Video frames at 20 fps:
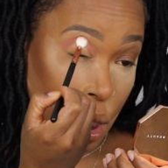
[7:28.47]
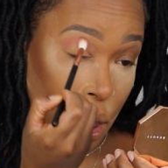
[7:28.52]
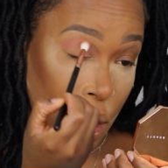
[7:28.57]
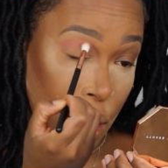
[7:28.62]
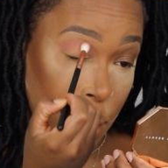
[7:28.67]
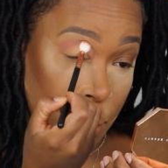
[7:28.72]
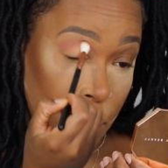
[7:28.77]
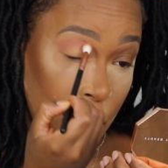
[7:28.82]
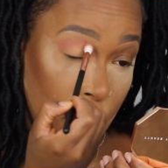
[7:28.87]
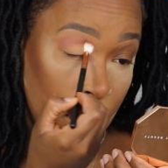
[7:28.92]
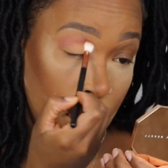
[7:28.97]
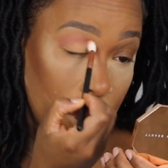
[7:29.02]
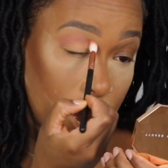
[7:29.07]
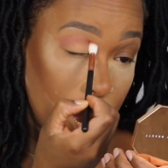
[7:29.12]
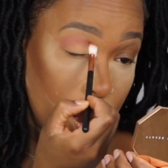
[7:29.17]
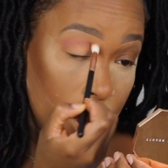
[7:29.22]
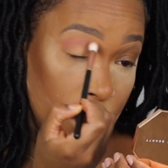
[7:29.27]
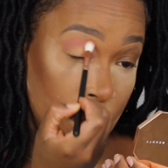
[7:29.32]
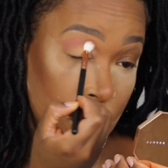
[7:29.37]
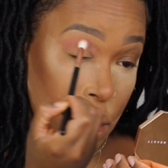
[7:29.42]
in my
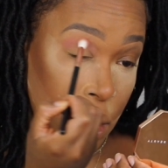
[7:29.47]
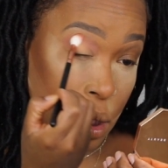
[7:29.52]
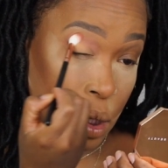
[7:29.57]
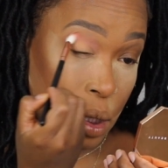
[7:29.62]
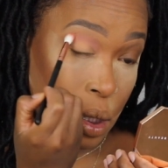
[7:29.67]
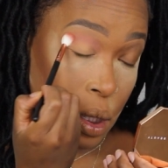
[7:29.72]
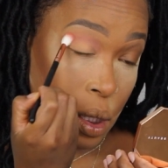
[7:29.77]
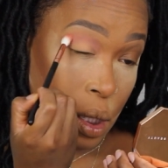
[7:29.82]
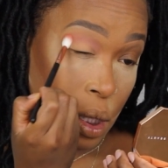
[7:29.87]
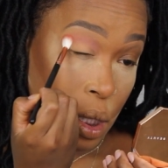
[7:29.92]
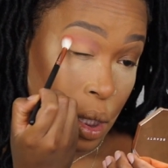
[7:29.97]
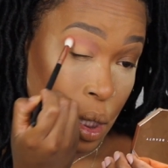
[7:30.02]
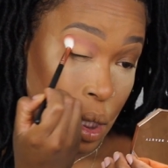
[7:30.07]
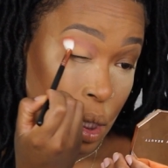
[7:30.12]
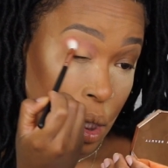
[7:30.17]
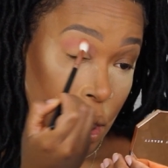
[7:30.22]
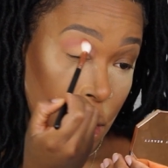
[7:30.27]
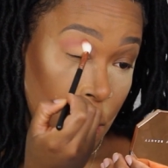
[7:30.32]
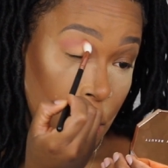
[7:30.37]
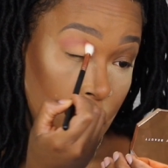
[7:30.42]
crease.
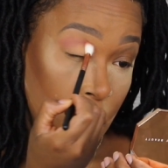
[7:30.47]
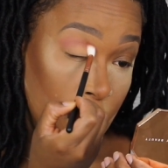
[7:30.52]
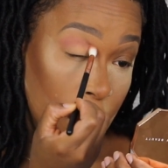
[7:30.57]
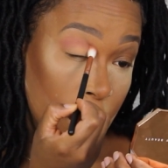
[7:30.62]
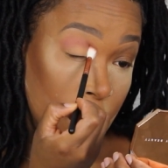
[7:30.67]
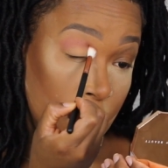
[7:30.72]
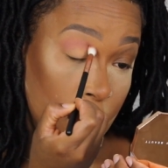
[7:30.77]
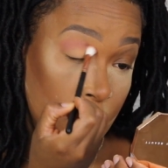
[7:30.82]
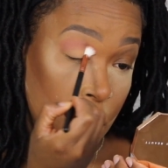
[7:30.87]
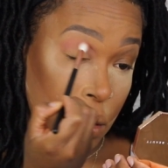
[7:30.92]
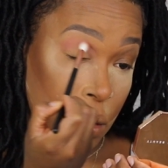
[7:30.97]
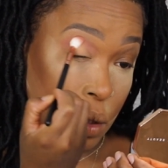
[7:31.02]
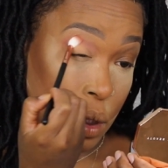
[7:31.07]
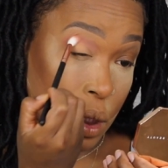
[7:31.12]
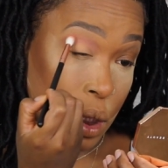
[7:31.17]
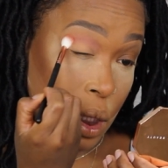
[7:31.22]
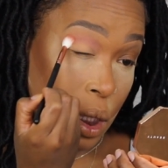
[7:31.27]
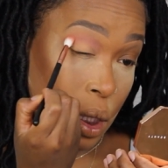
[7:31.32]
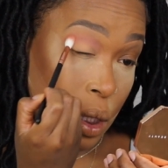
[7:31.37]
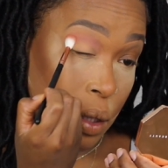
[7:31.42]

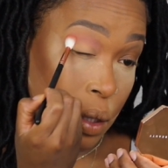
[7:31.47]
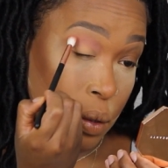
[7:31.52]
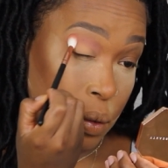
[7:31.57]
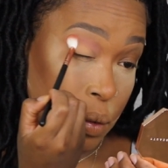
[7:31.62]
Literally.